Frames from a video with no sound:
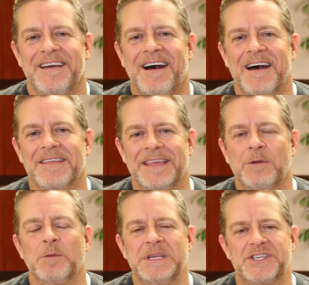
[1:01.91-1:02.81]
that
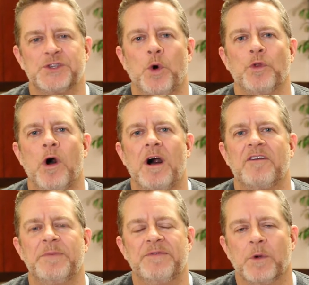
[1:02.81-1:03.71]
they would be sold
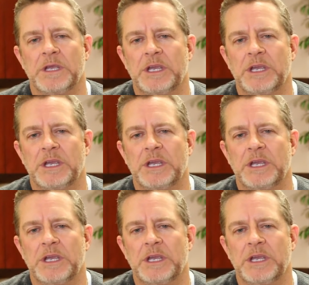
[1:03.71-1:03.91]
off before